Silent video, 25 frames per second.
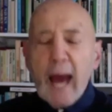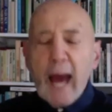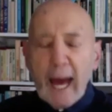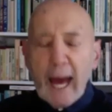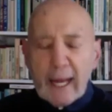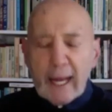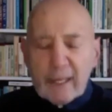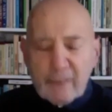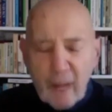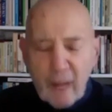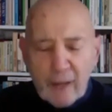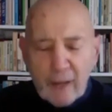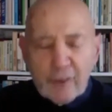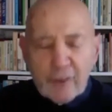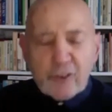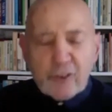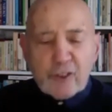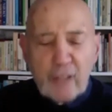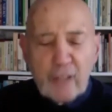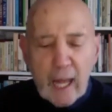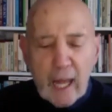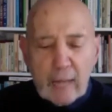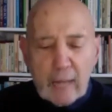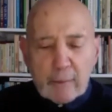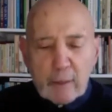And it's
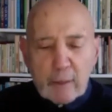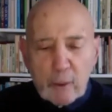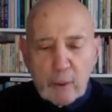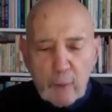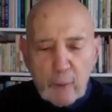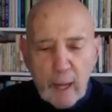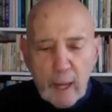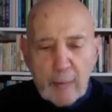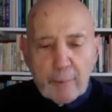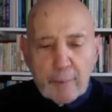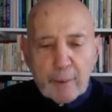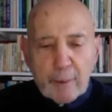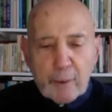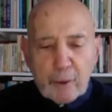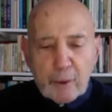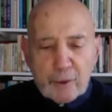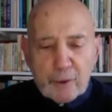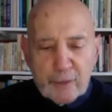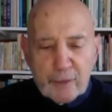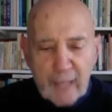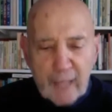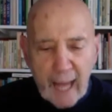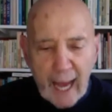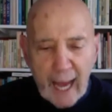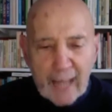understandable in a way
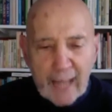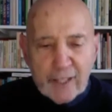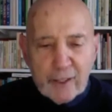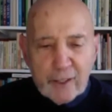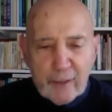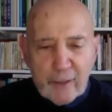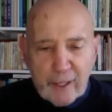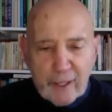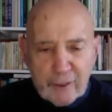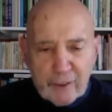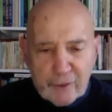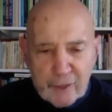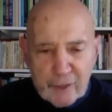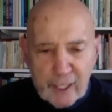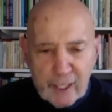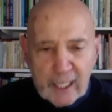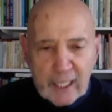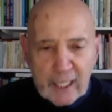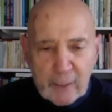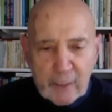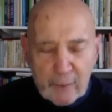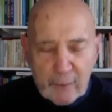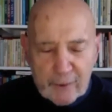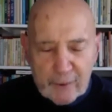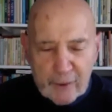because the actor is
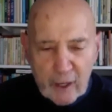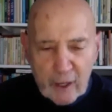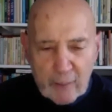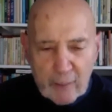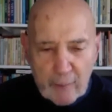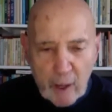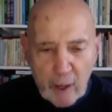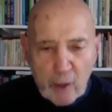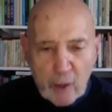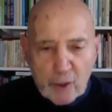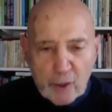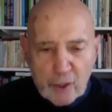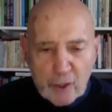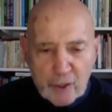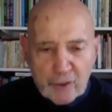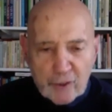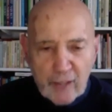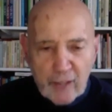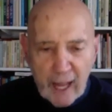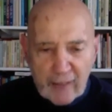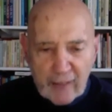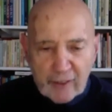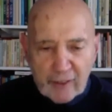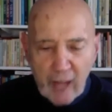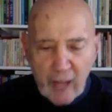dealing with their emotions
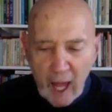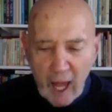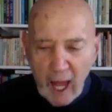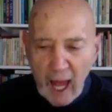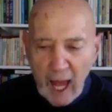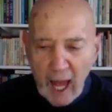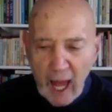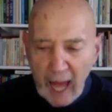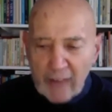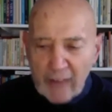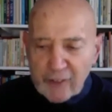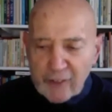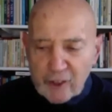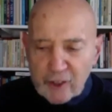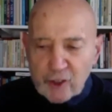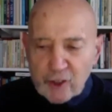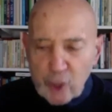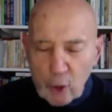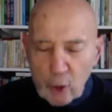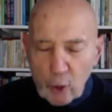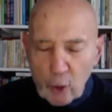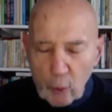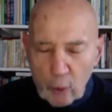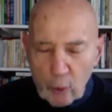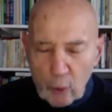as a
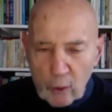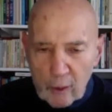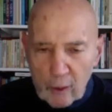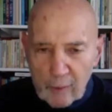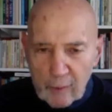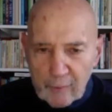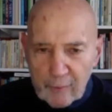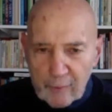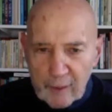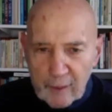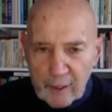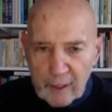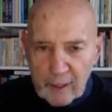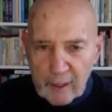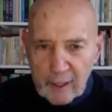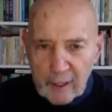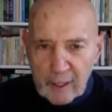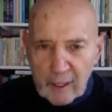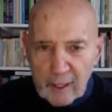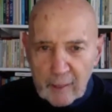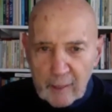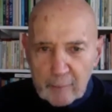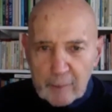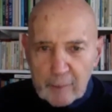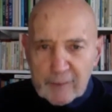tool.
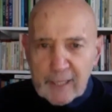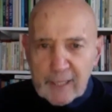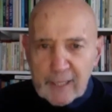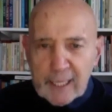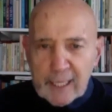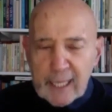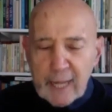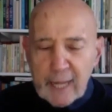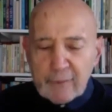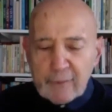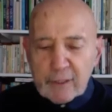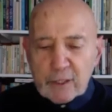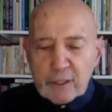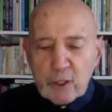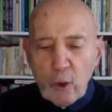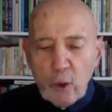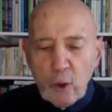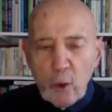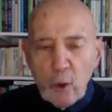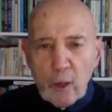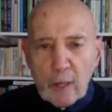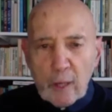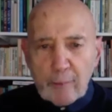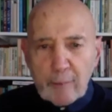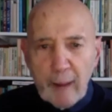But they never
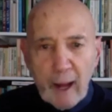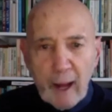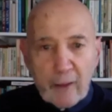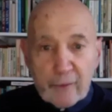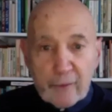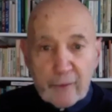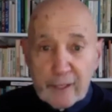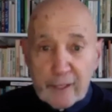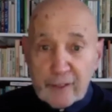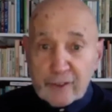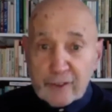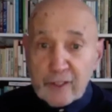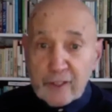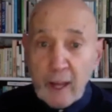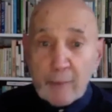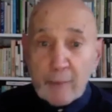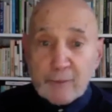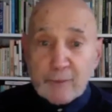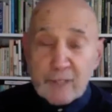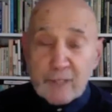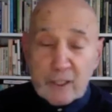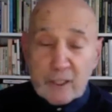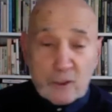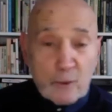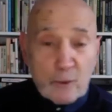talk about these
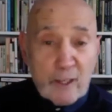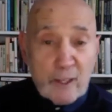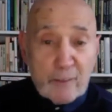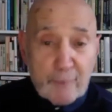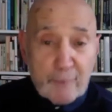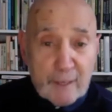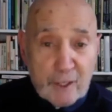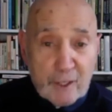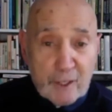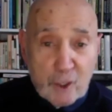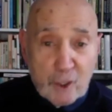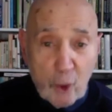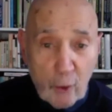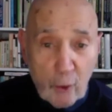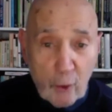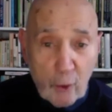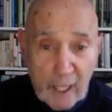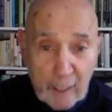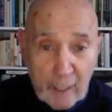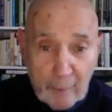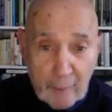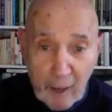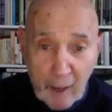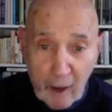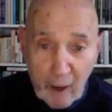subjects we've been
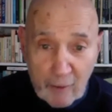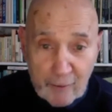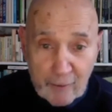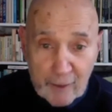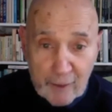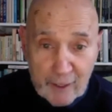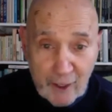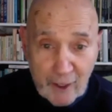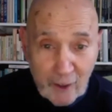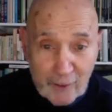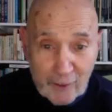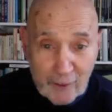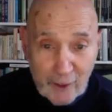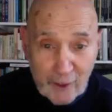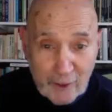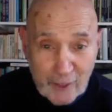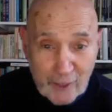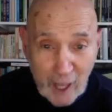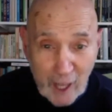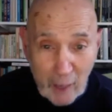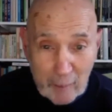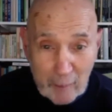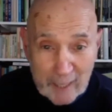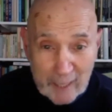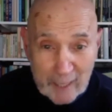talking about for God knows
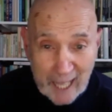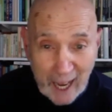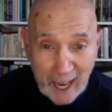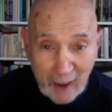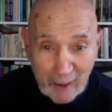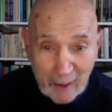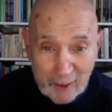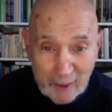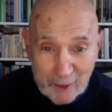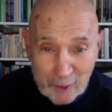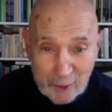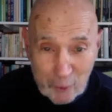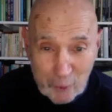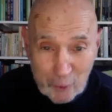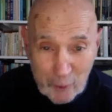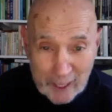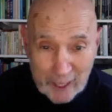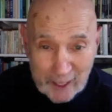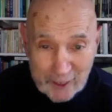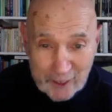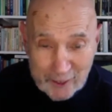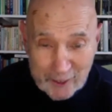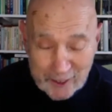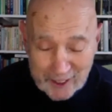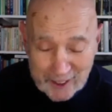how many hours and
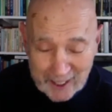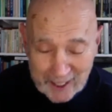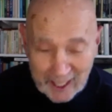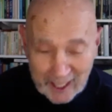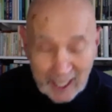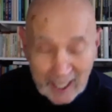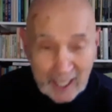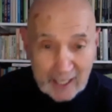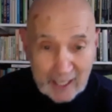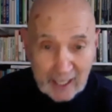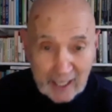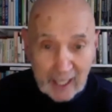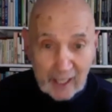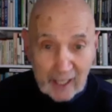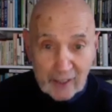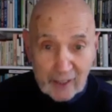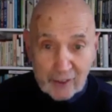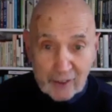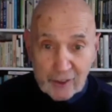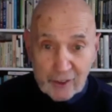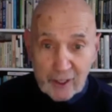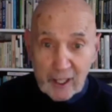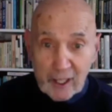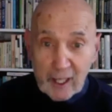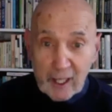weeks and
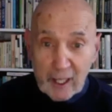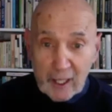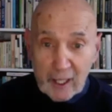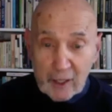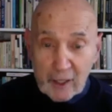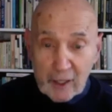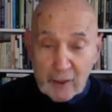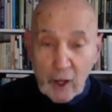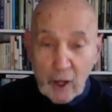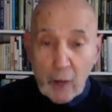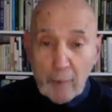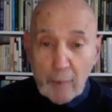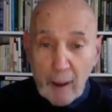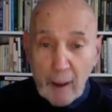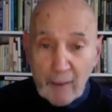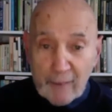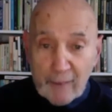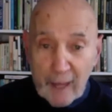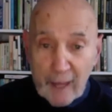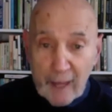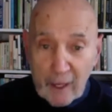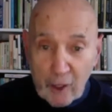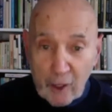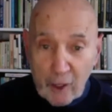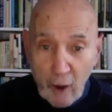years, about
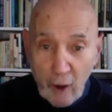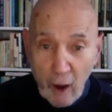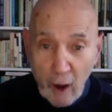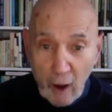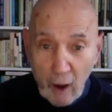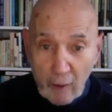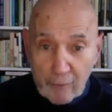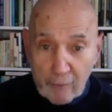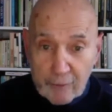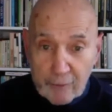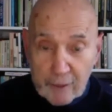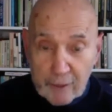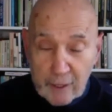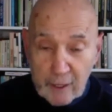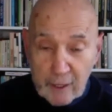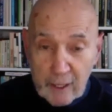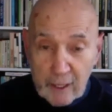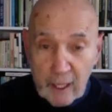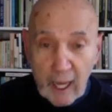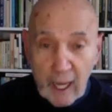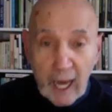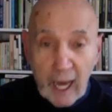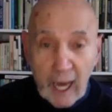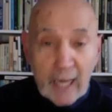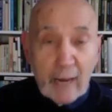their craft.
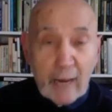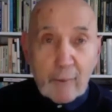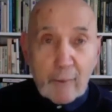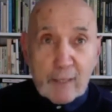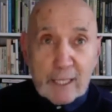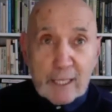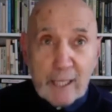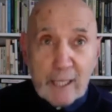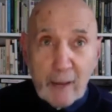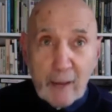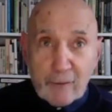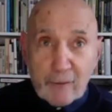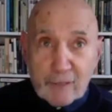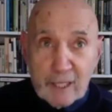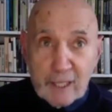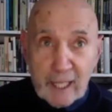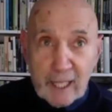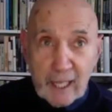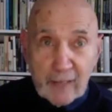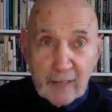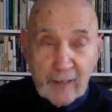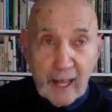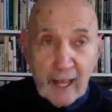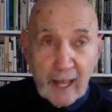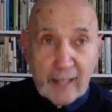And I would love to
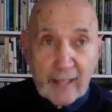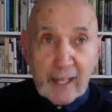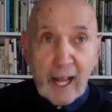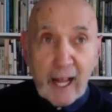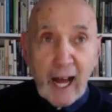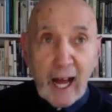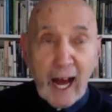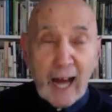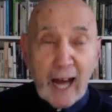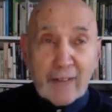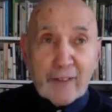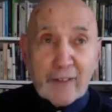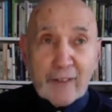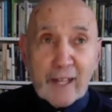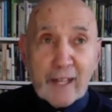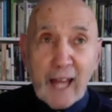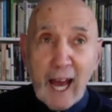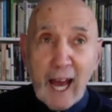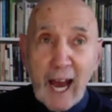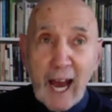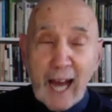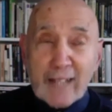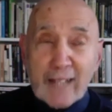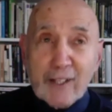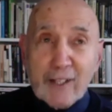hear that. I
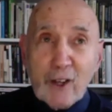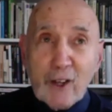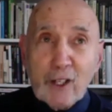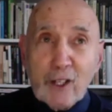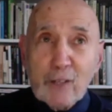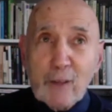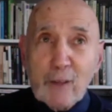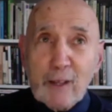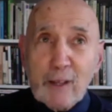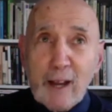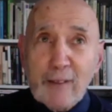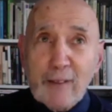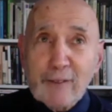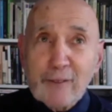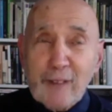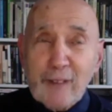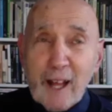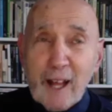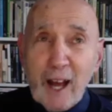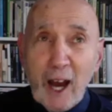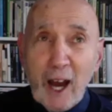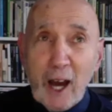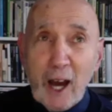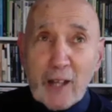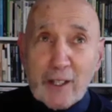don't know whether I've
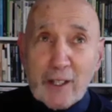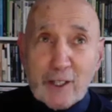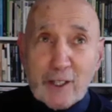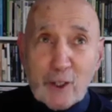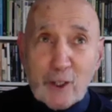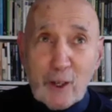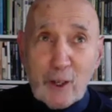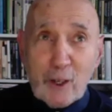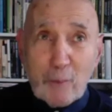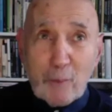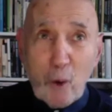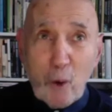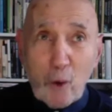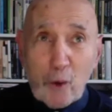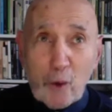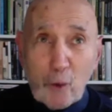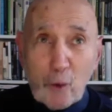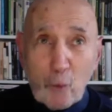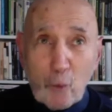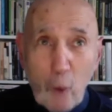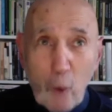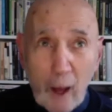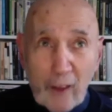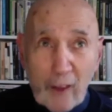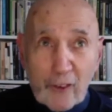heard her do it more
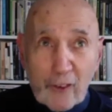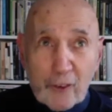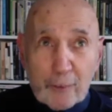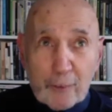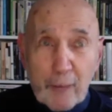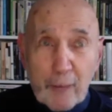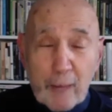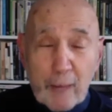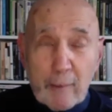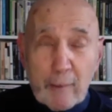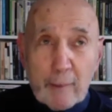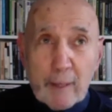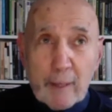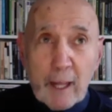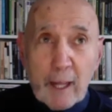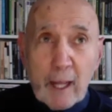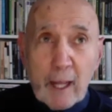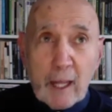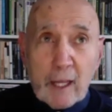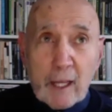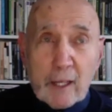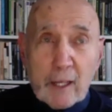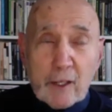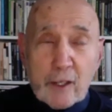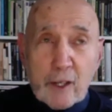than once, but I remember
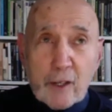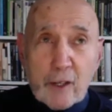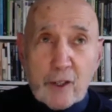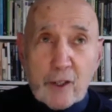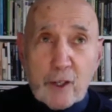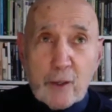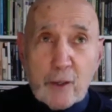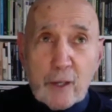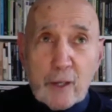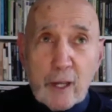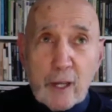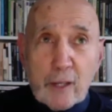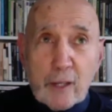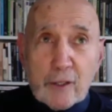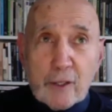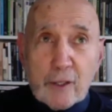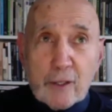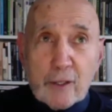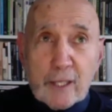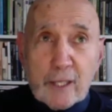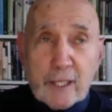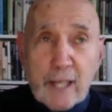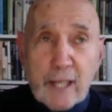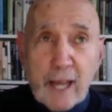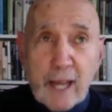
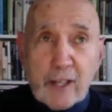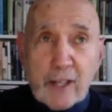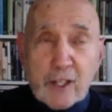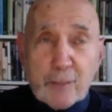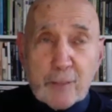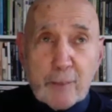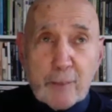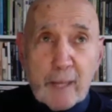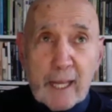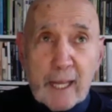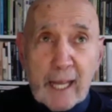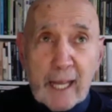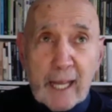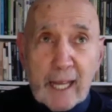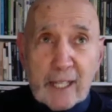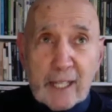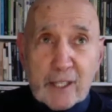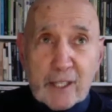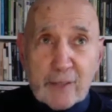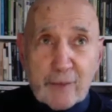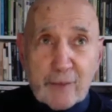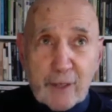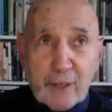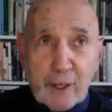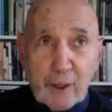Judi Dench being
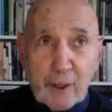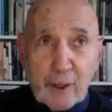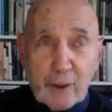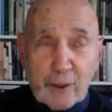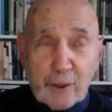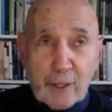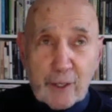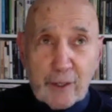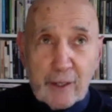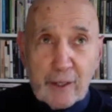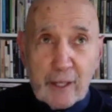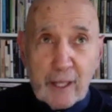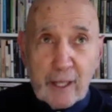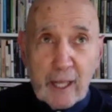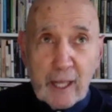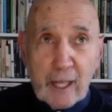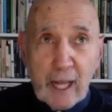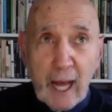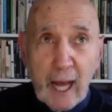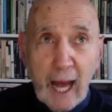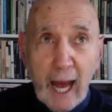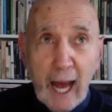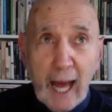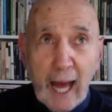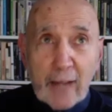interviewed
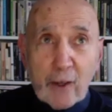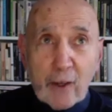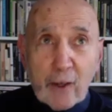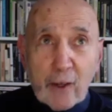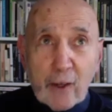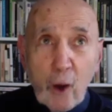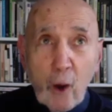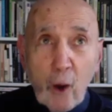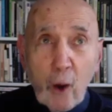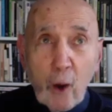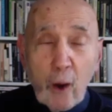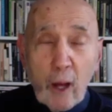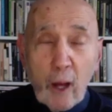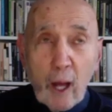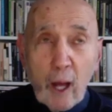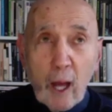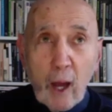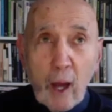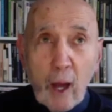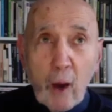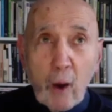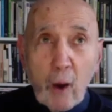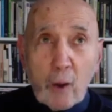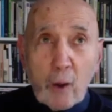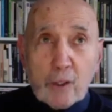and
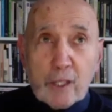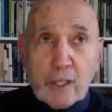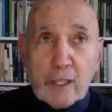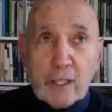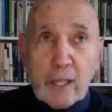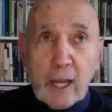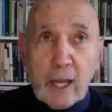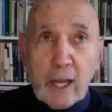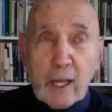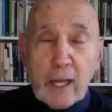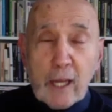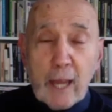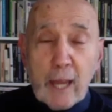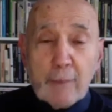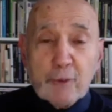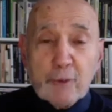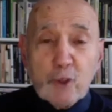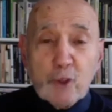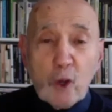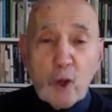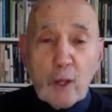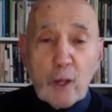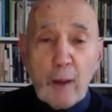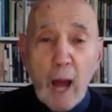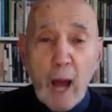she keeps
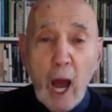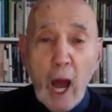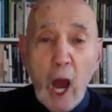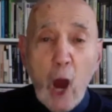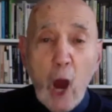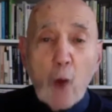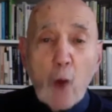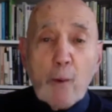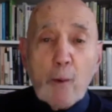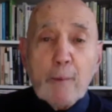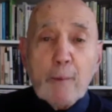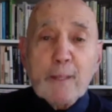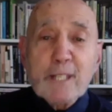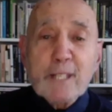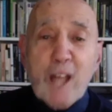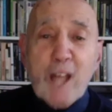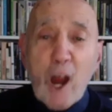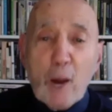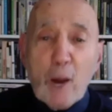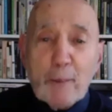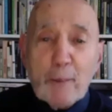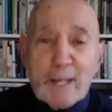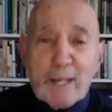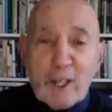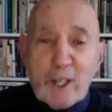talking, oh, we were
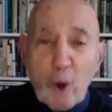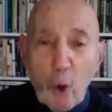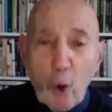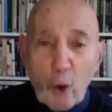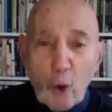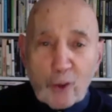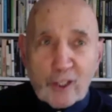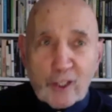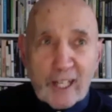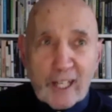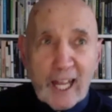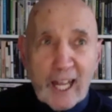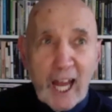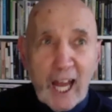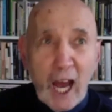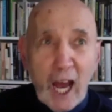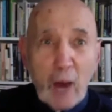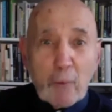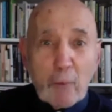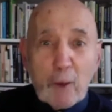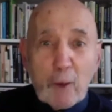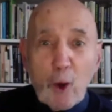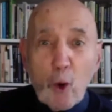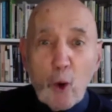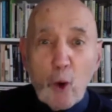terribly naughty
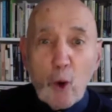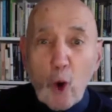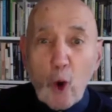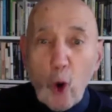and we all